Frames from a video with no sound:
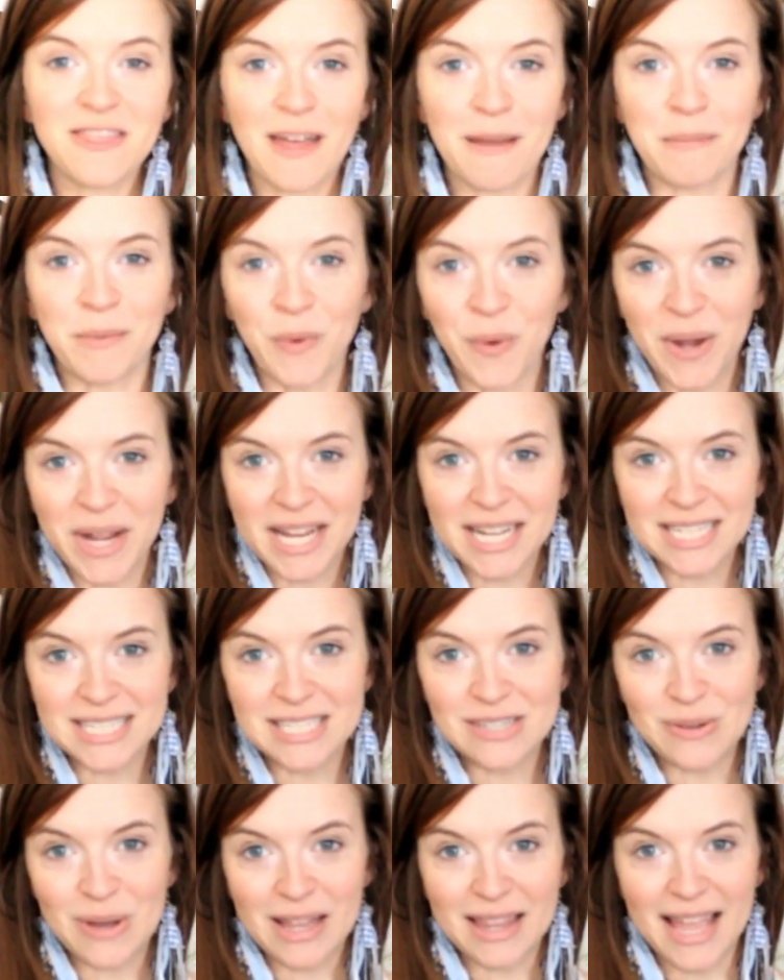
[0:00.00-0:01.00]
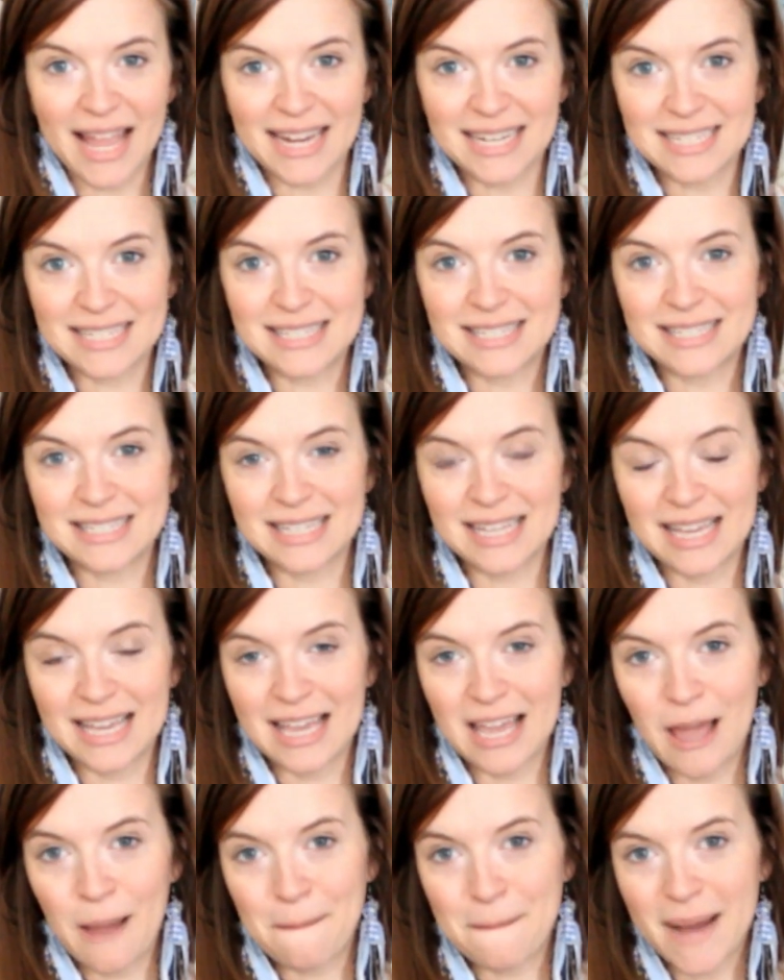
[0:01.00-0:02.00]
I'm going to LA to
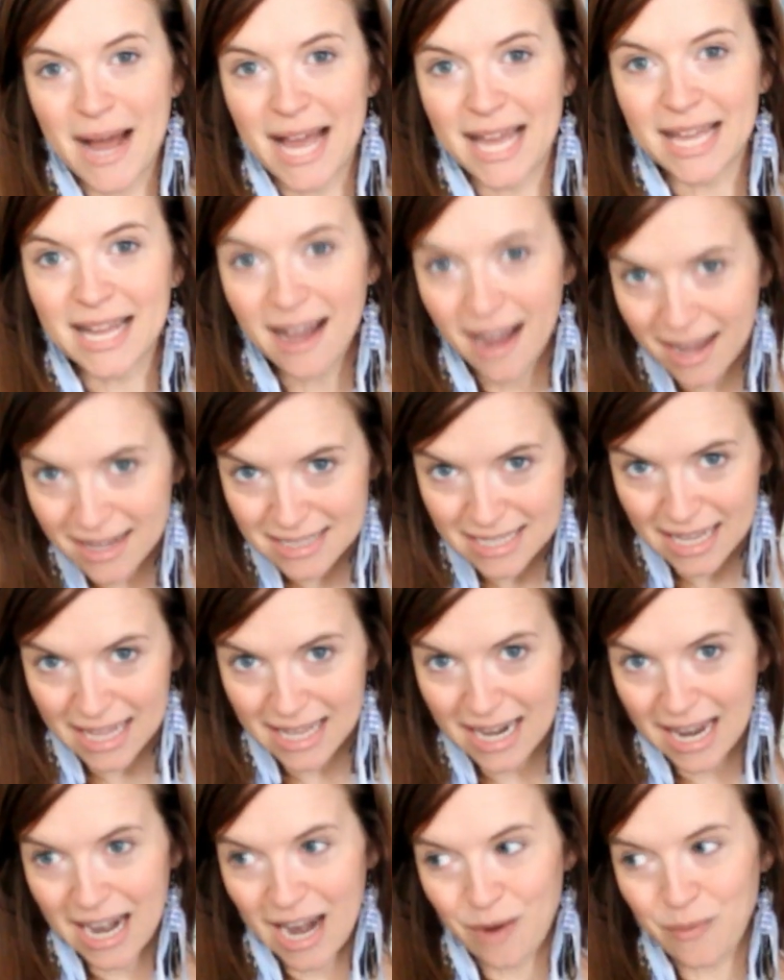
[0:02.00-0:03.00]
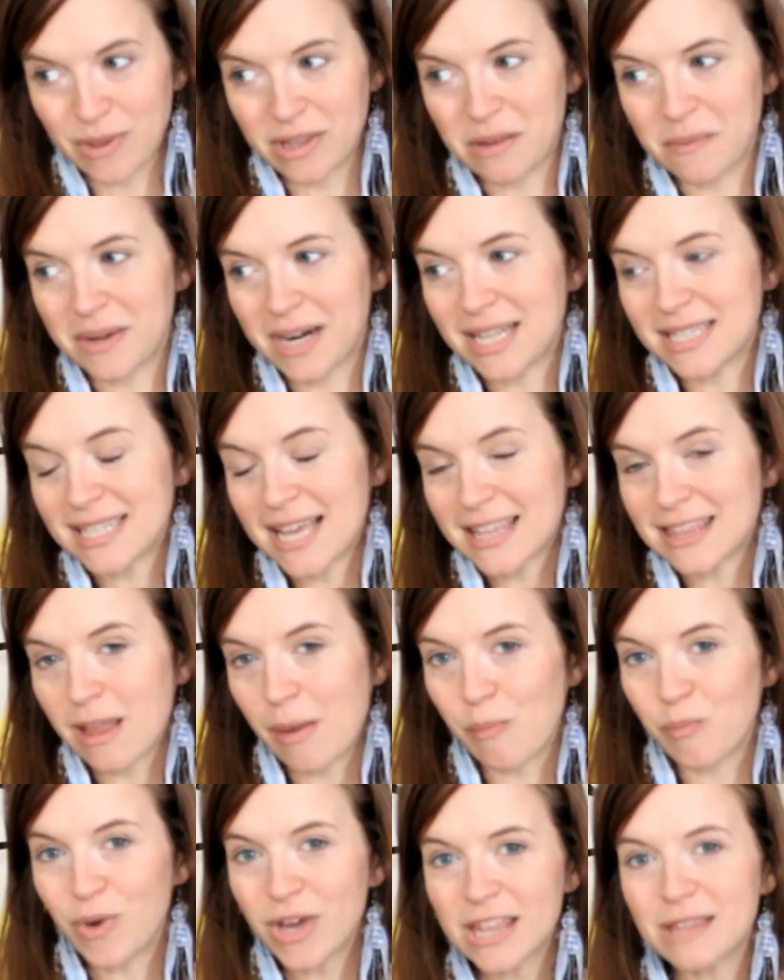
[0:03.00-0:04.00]
see my cousin, and I really want to take
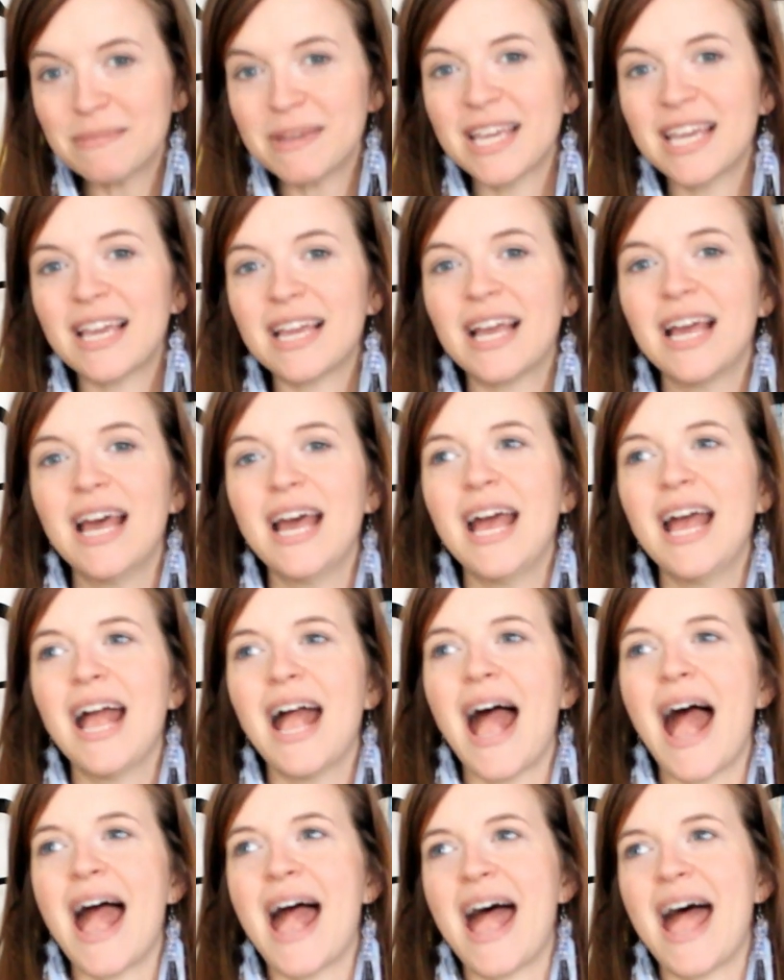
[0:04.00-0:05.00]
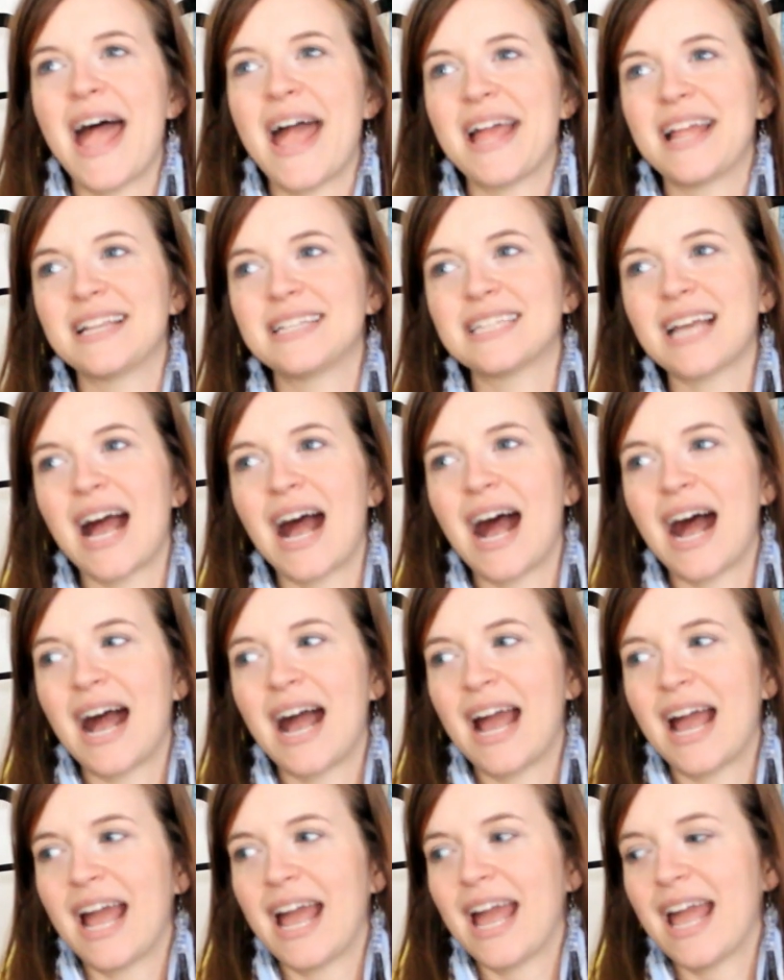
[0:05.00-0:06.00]
them with me, and
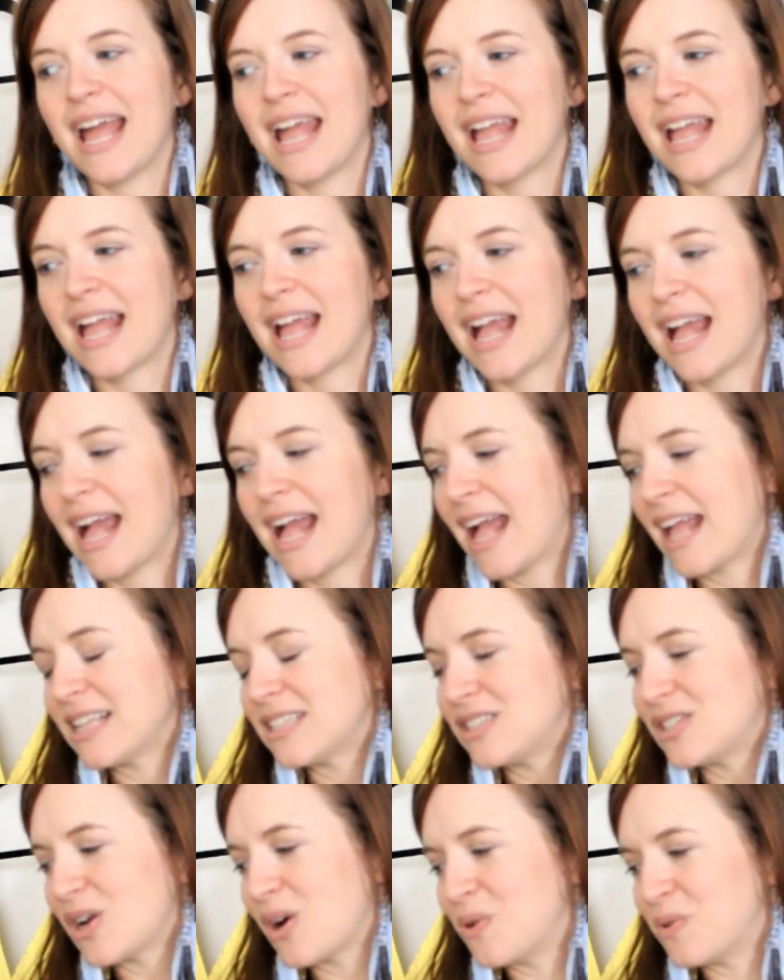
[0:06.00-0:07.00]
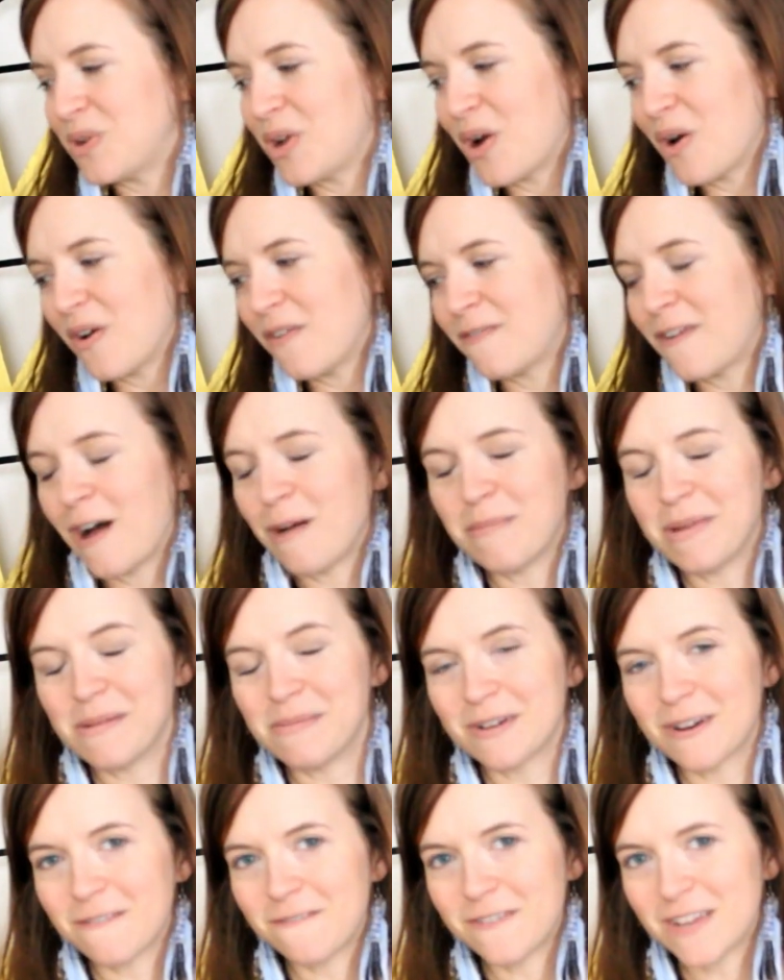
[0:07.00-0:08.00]
I don't know if I'll be
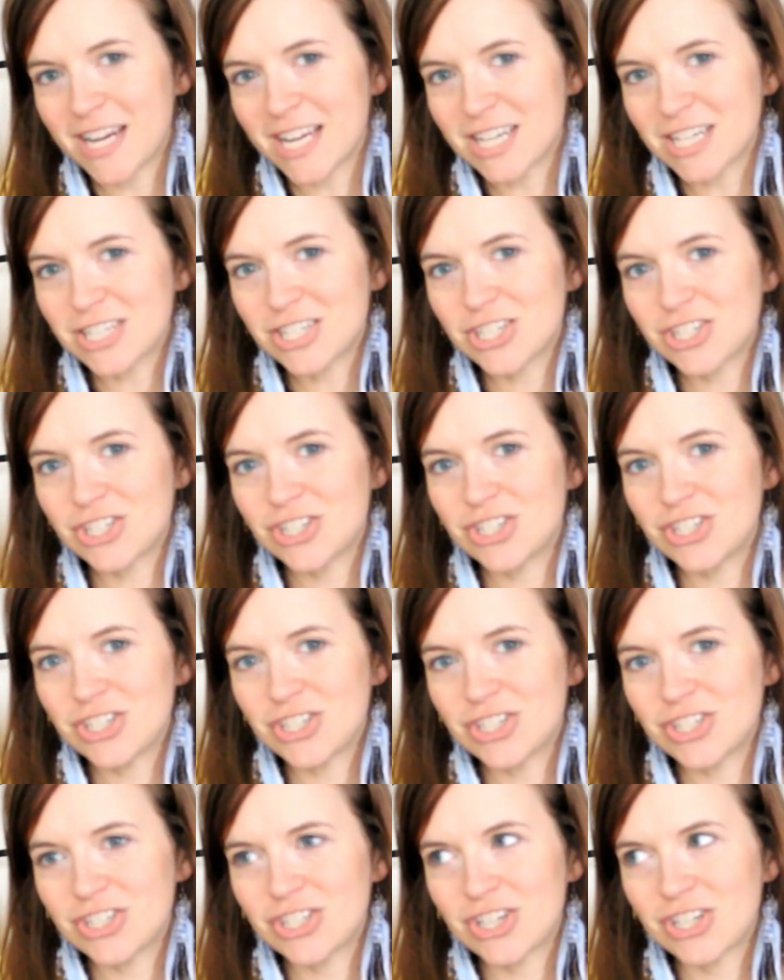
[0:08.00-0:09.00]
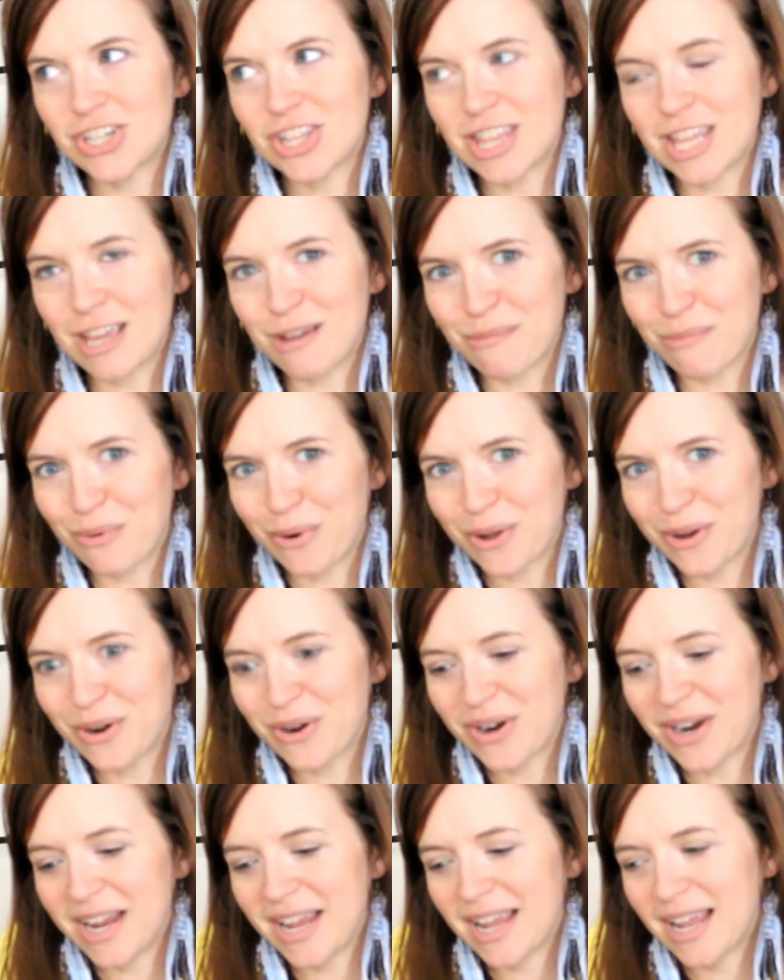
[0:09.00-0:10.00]
able to finish the
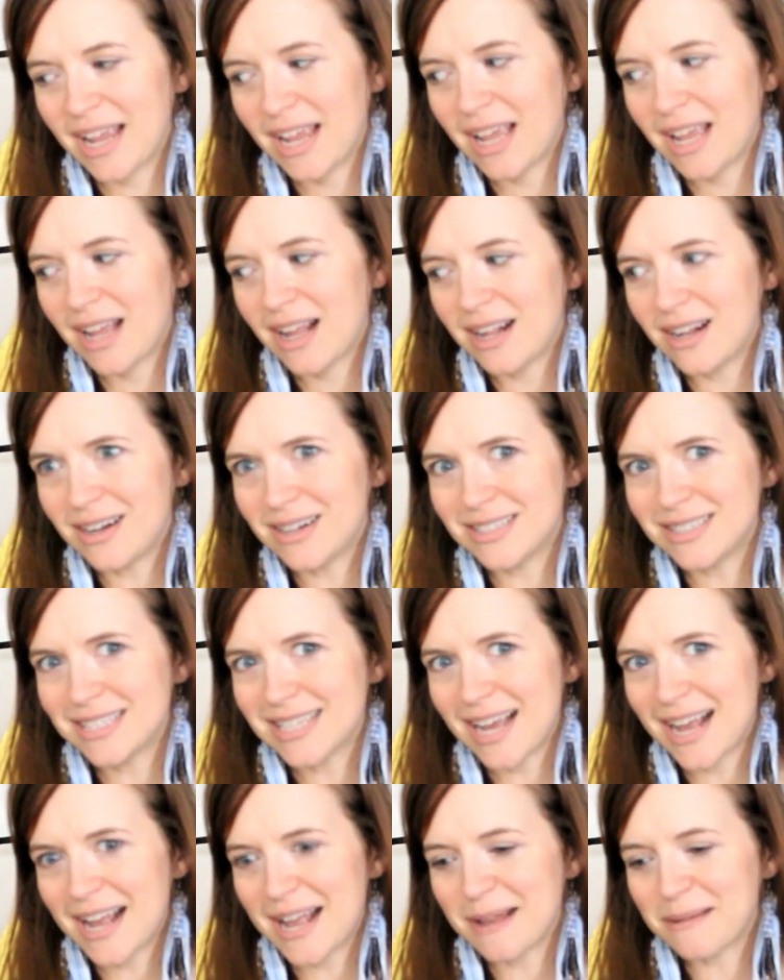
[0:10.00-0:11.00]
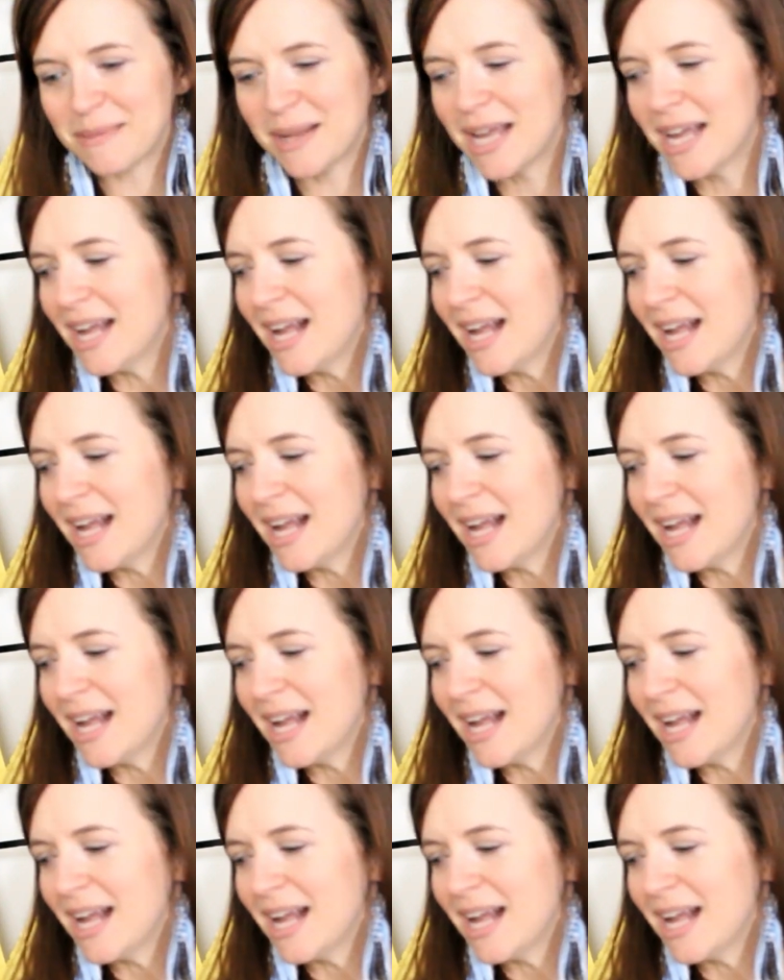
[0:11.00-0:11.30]
embroidery on time.